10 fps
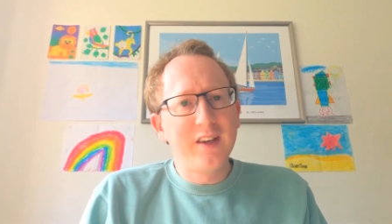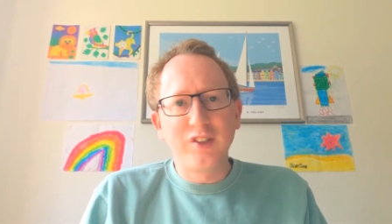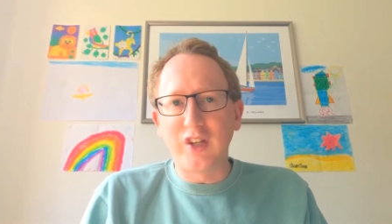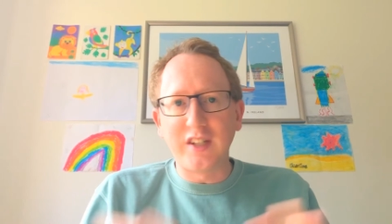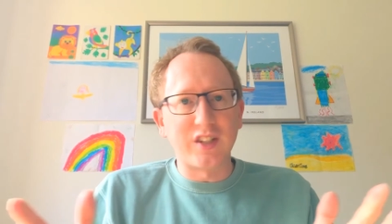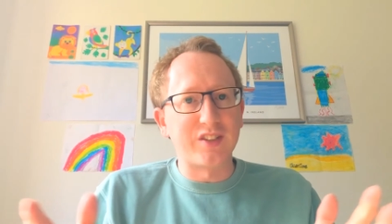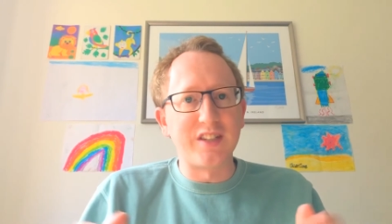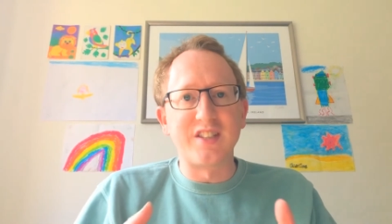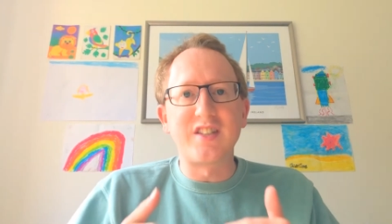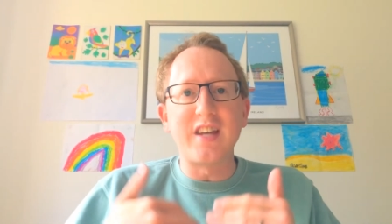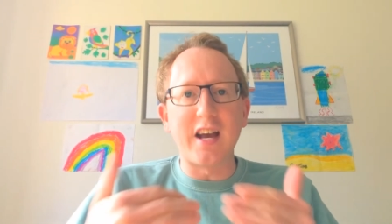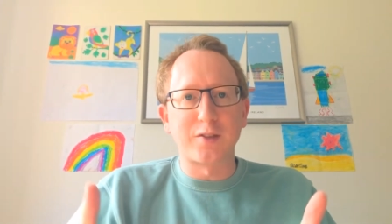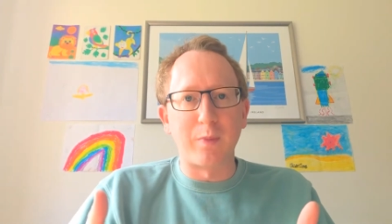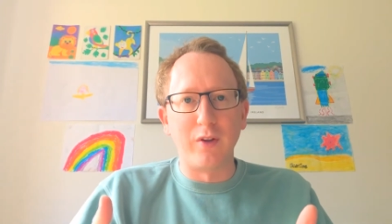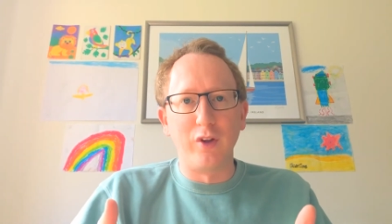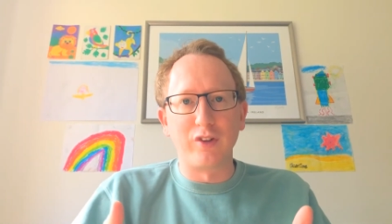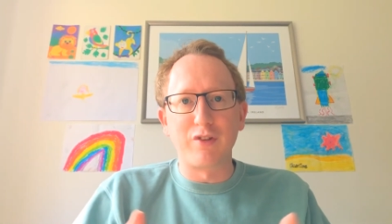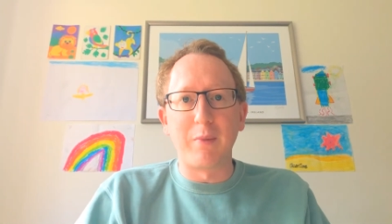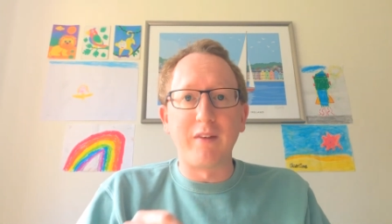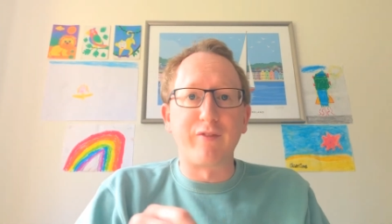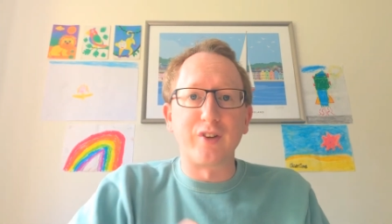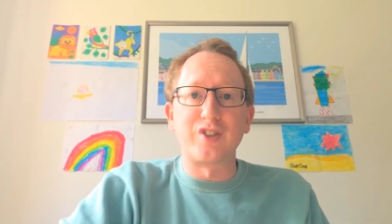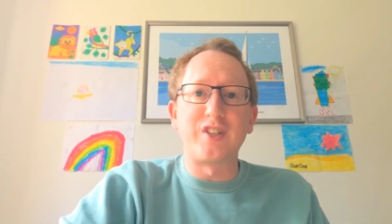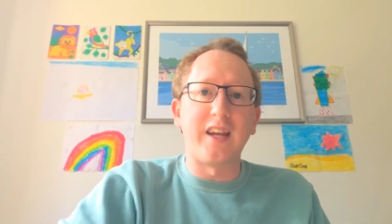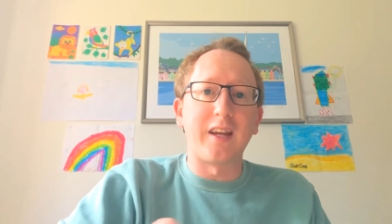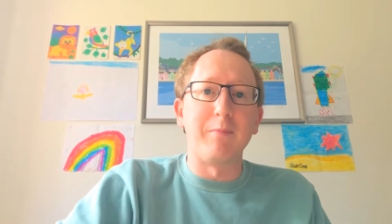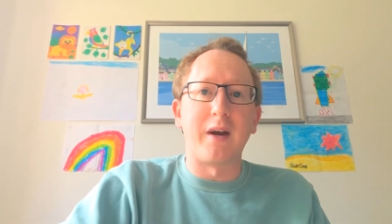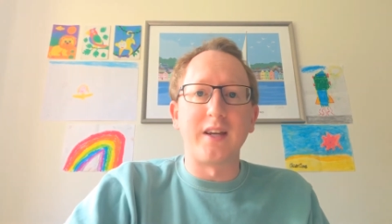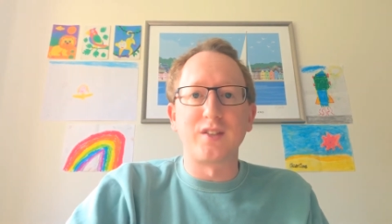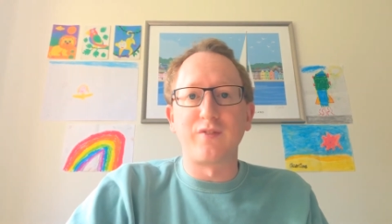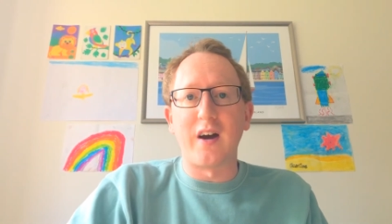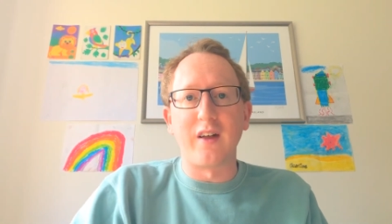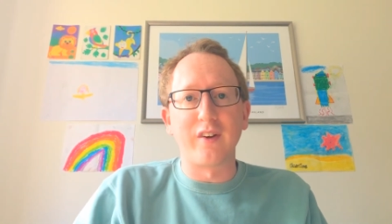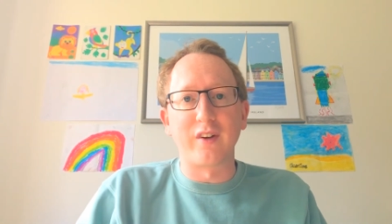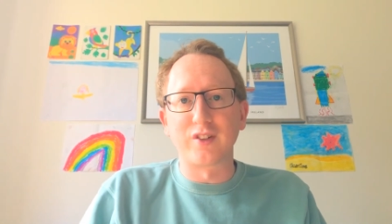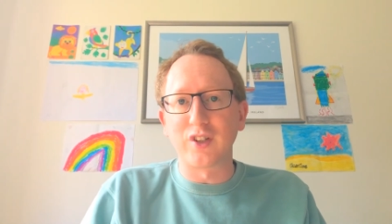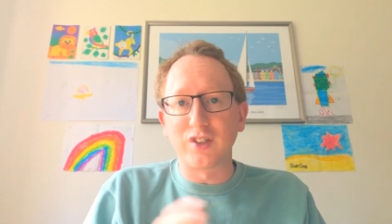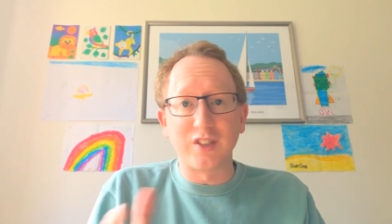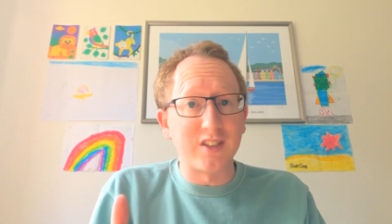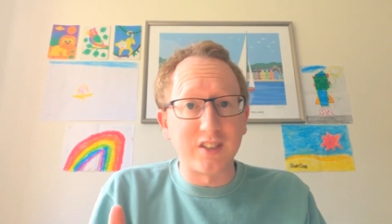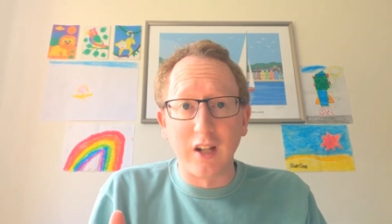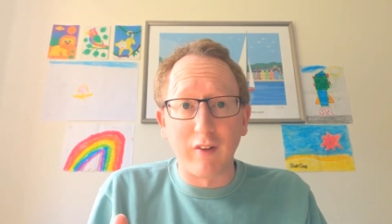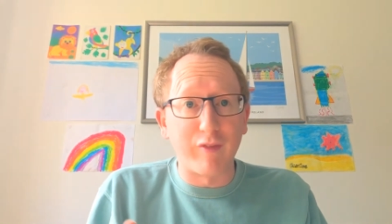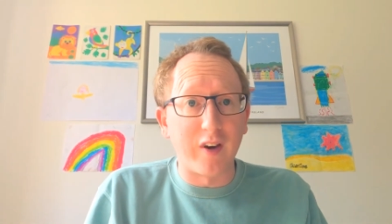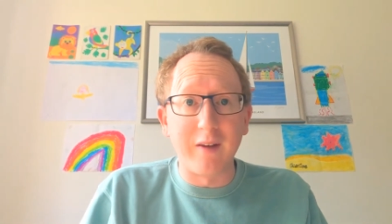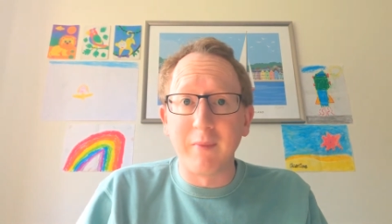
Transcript: Jesus is desperate not to be forsaken by his Father. Such is his love for him.